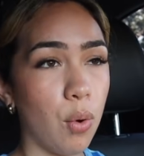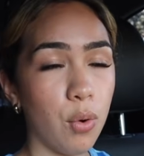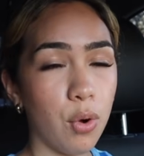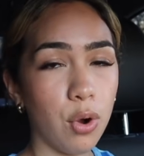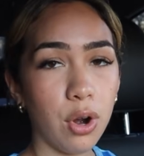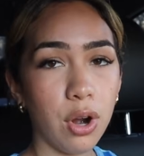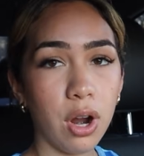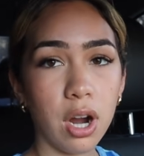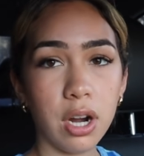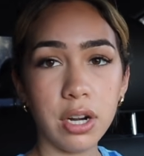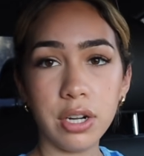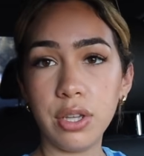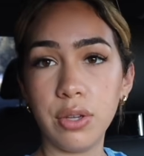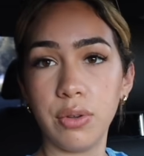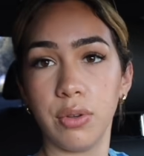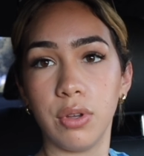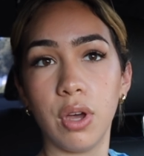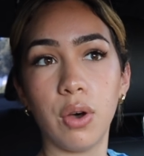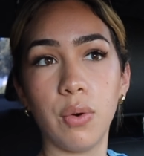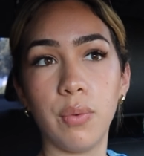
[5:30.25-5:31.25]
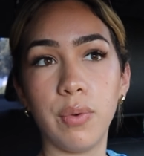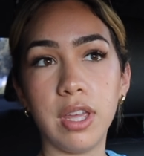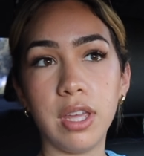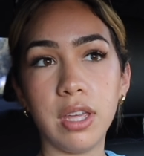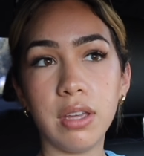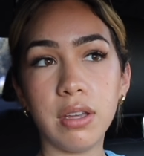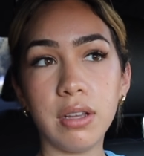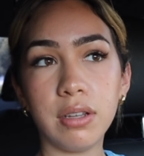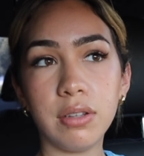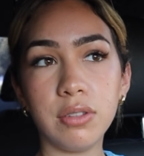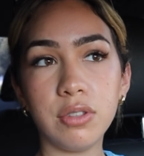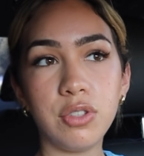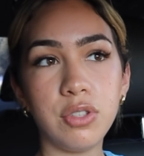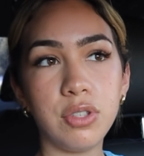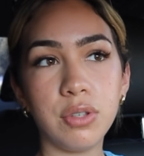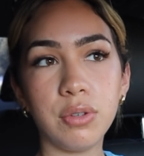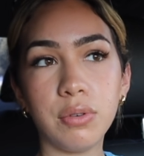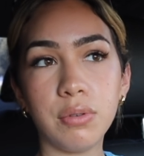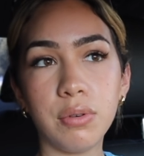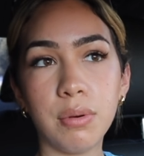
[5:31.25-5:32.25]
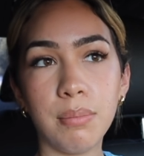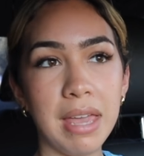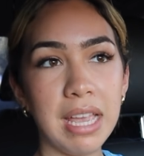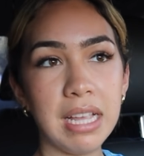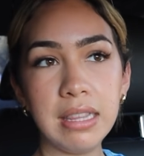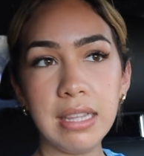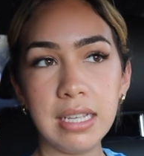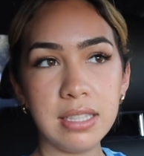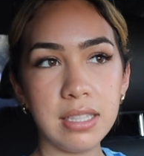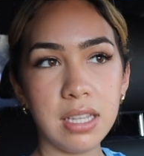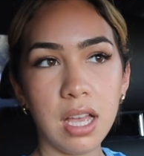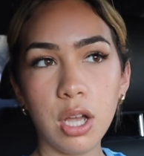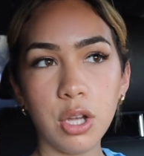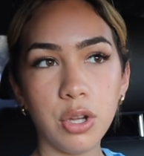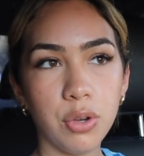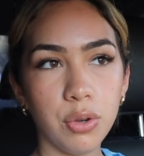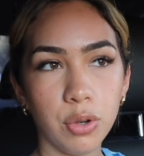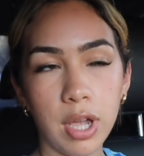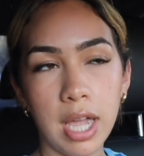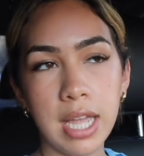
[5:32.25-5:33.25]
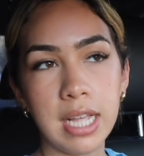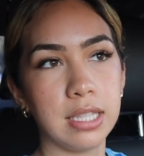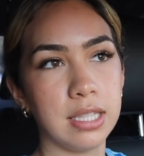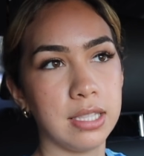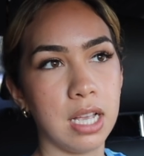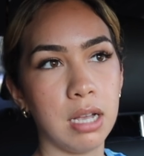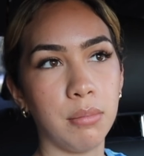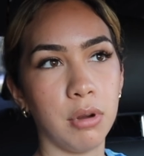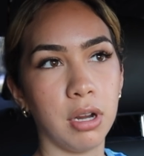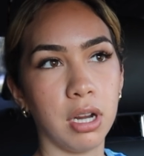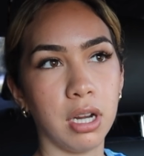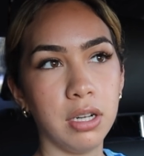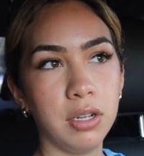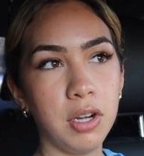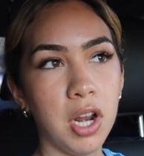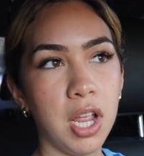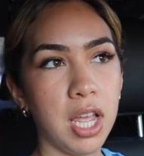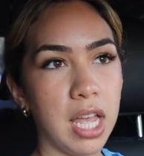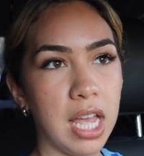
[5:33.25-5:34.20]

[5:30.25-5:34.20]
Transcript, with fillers: Or are you going to make this a great summer